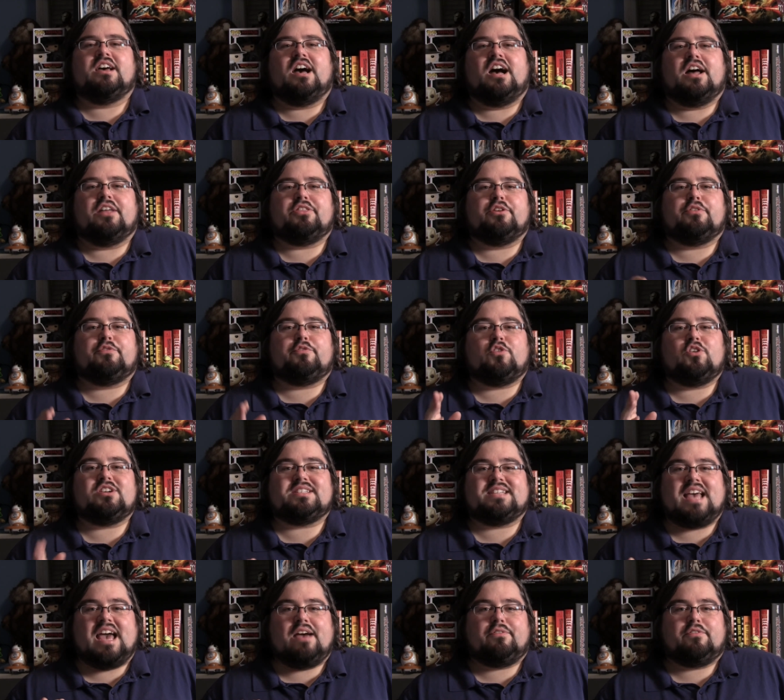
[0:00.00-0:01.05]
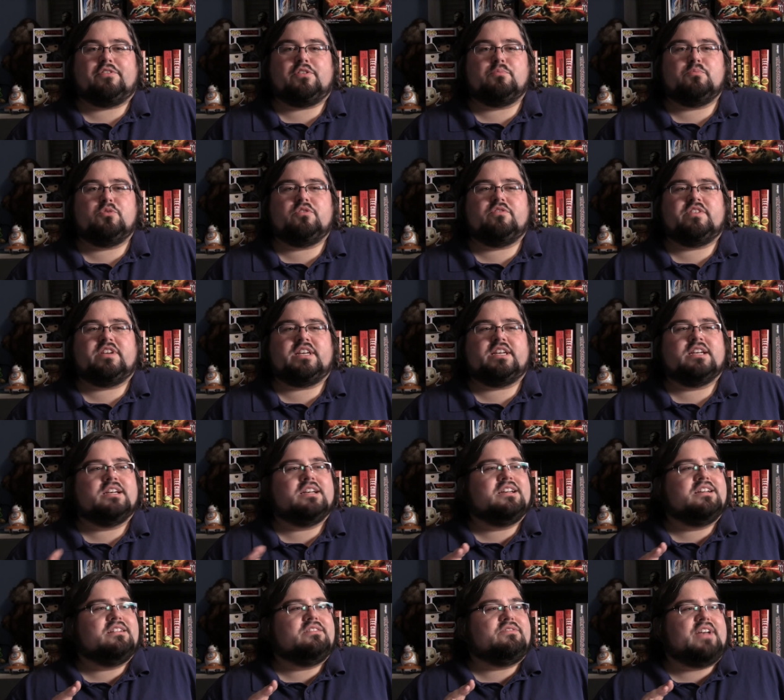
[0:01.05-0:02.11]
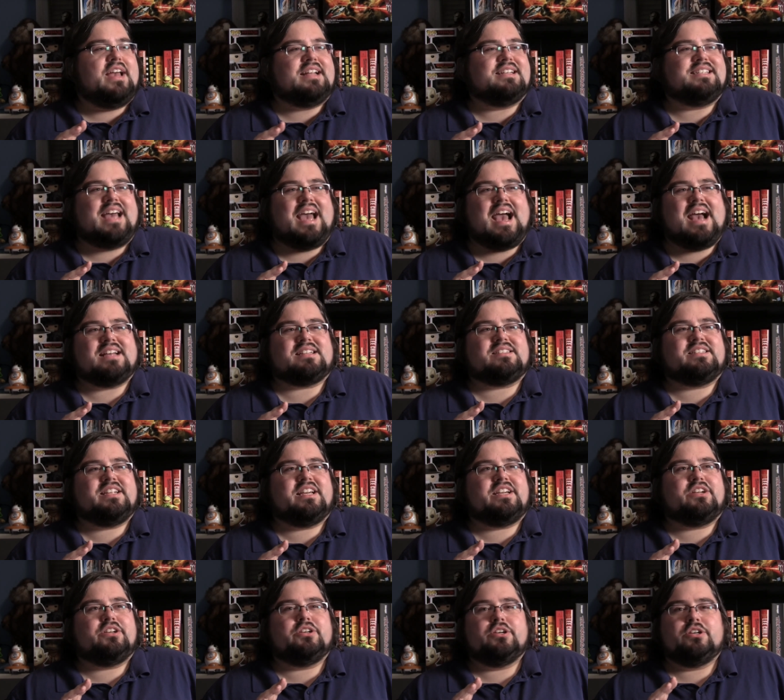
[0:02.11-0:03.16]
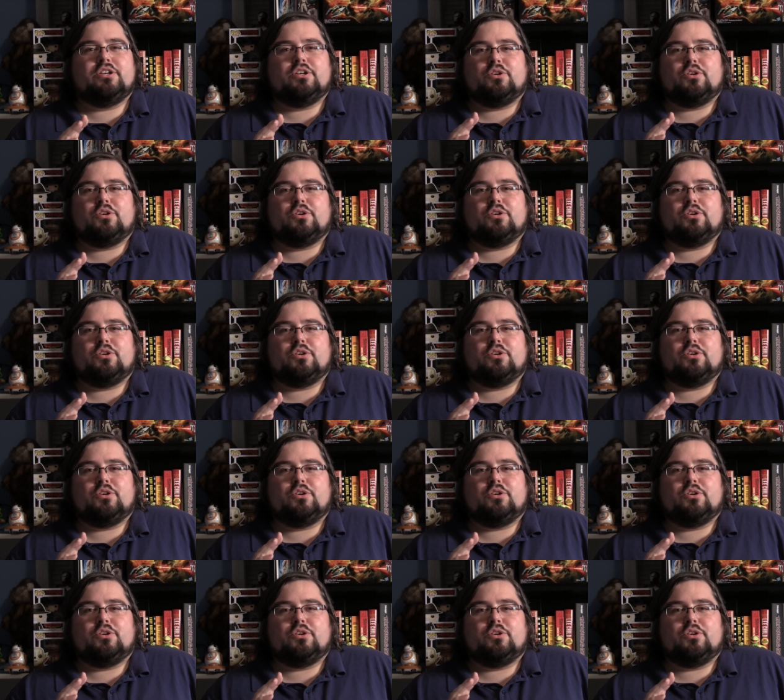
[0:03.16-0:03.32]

Uh, the first half of the movie, fantastic,